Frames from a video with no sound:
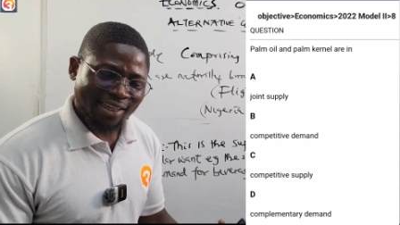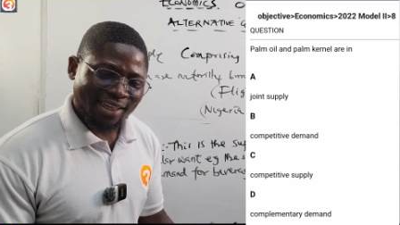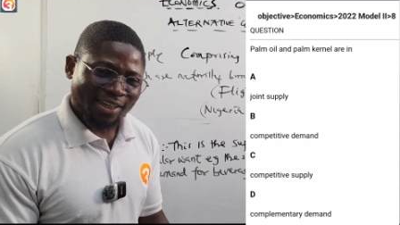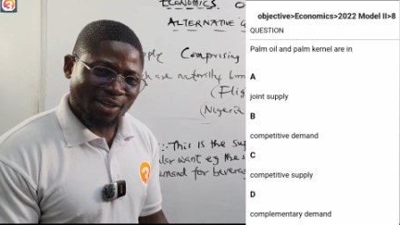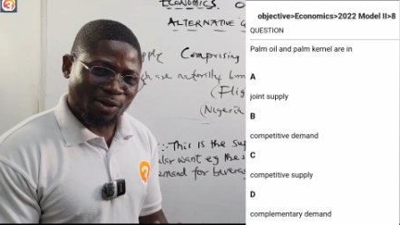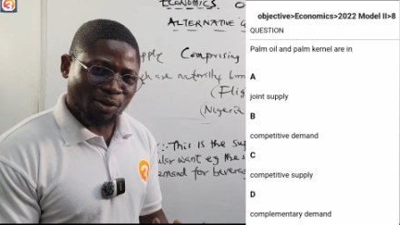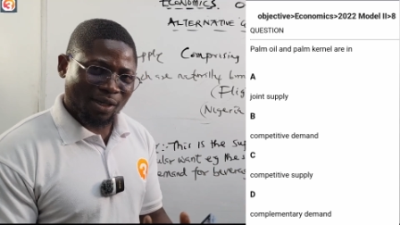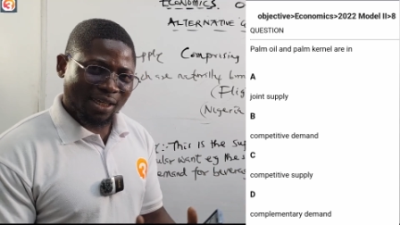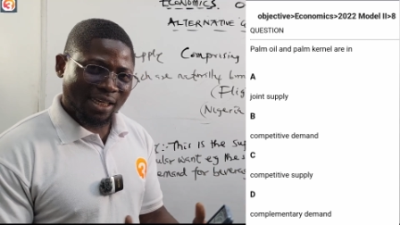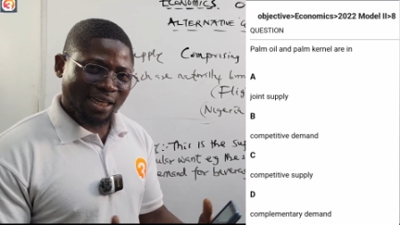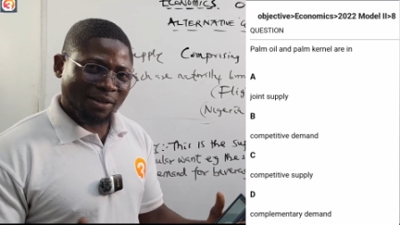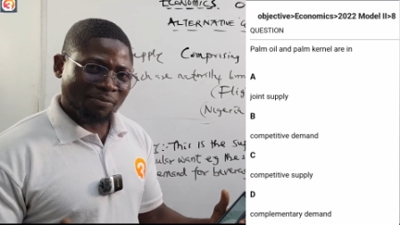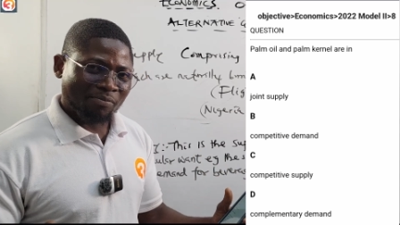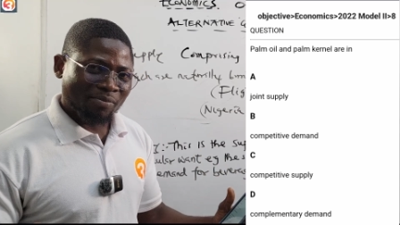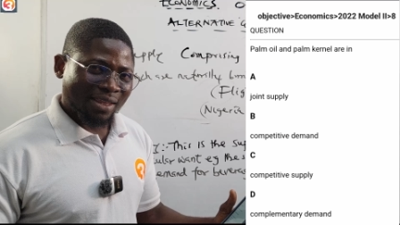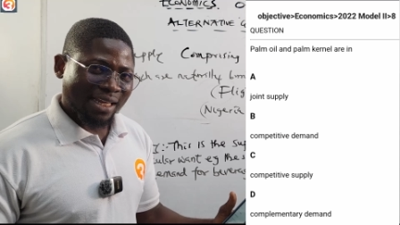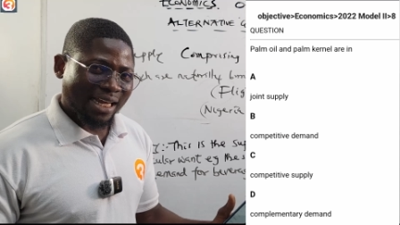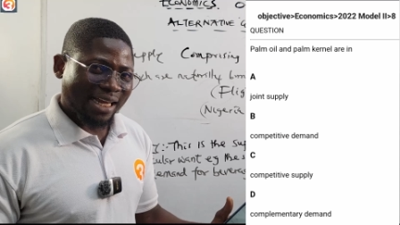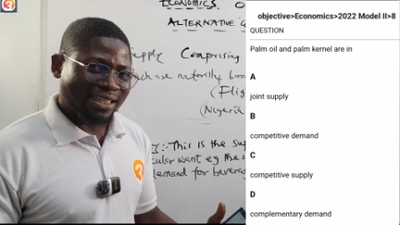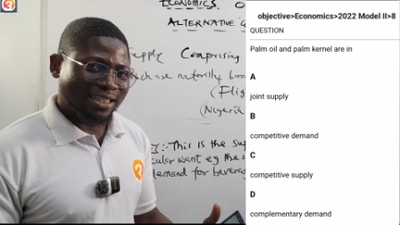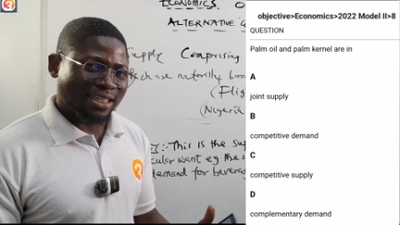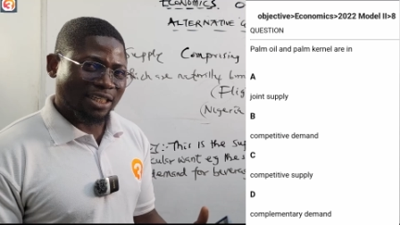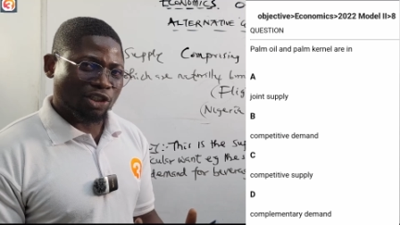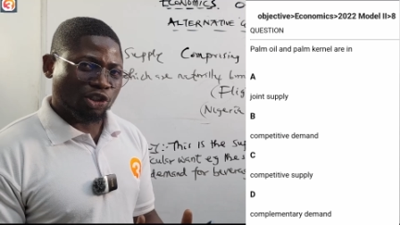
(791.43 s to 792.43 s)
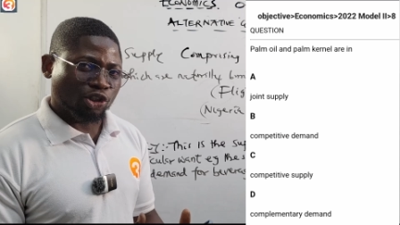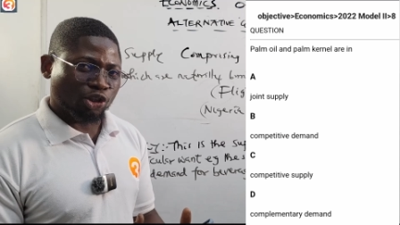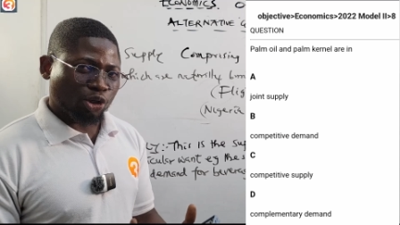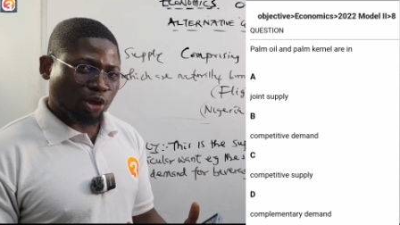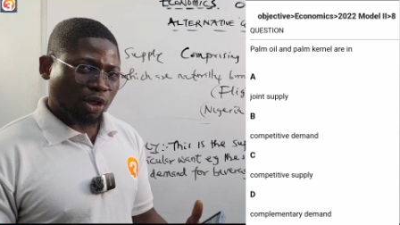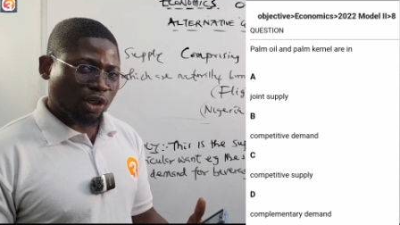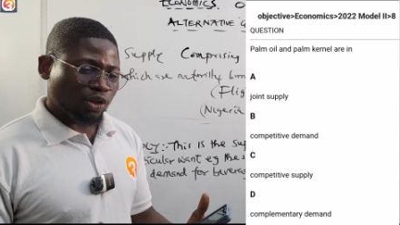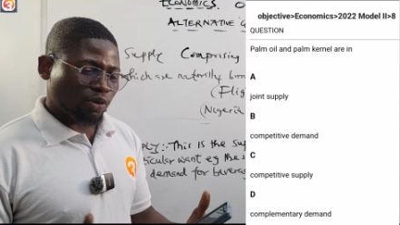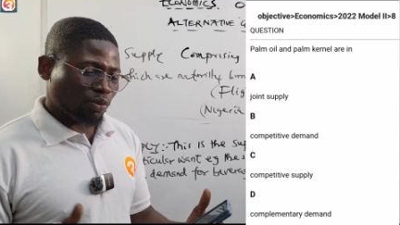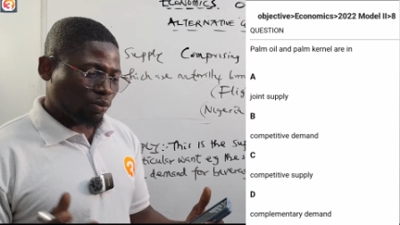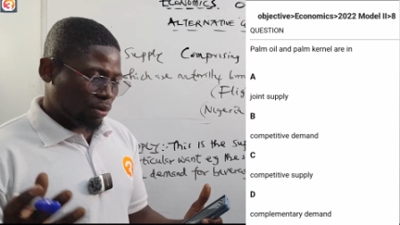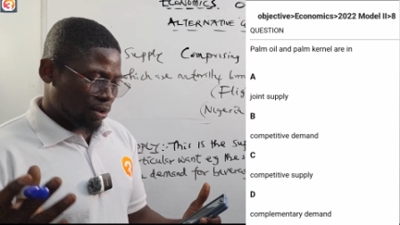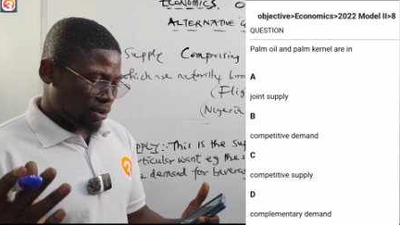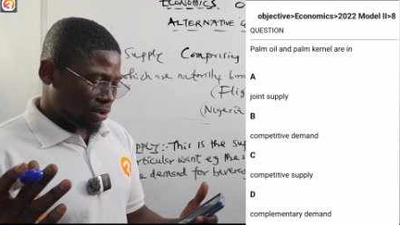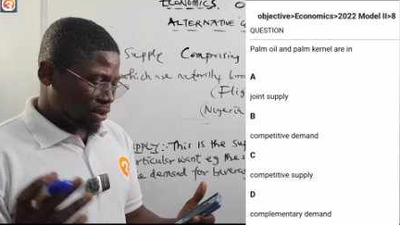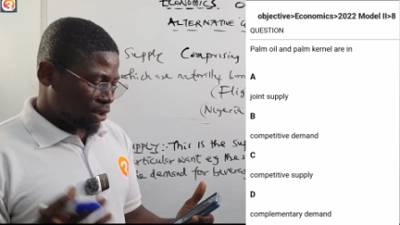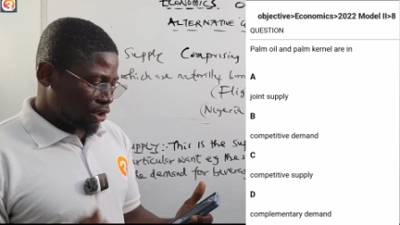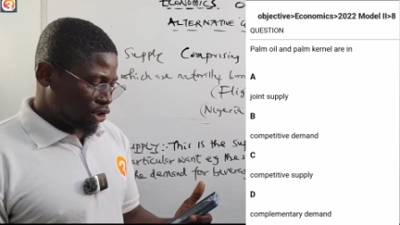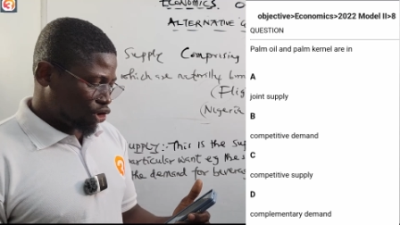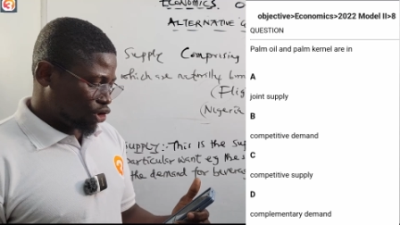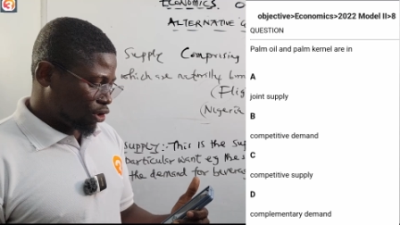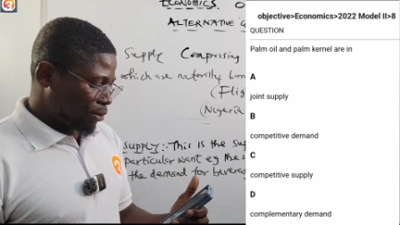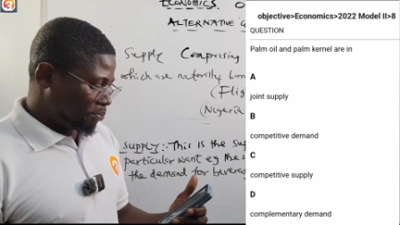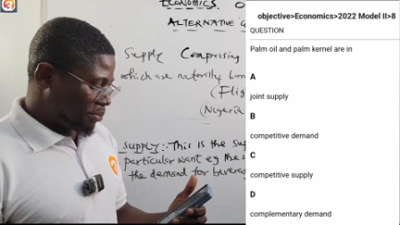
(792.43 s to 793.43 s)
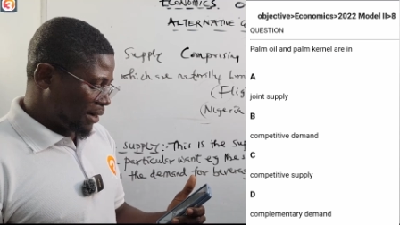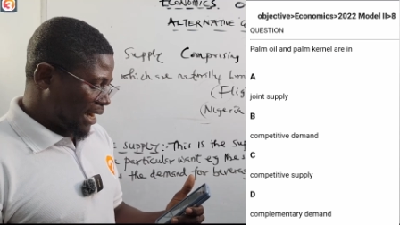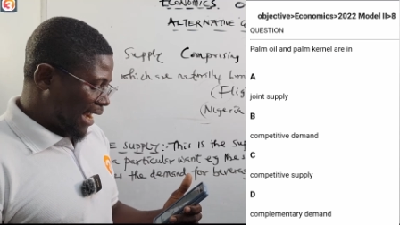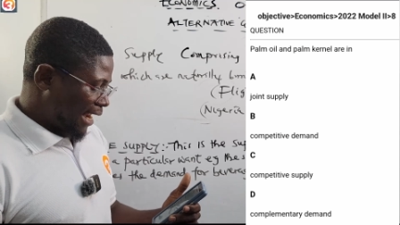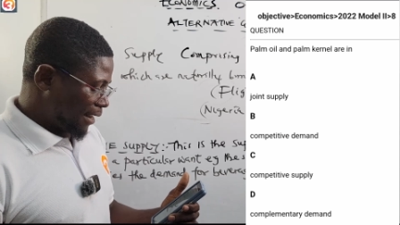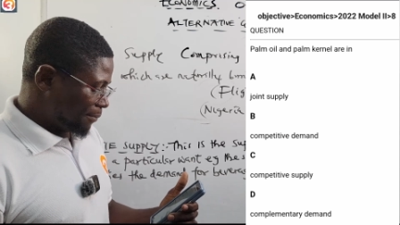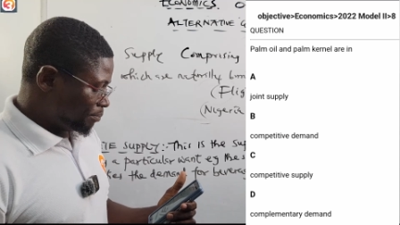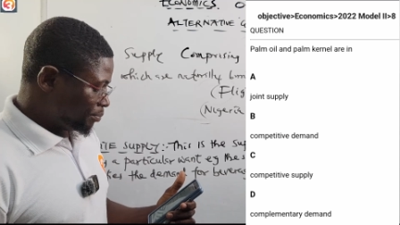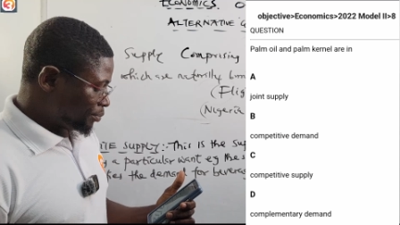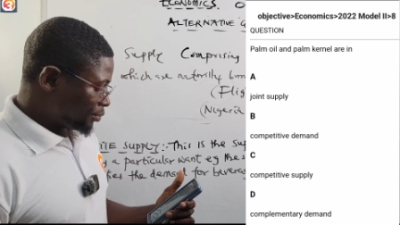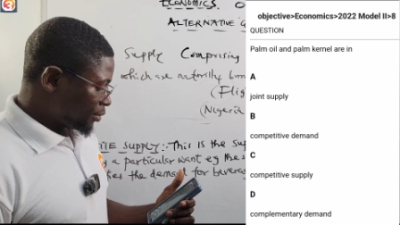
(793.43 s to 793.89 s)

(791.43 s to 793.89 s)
Okay, that's a joint what supply.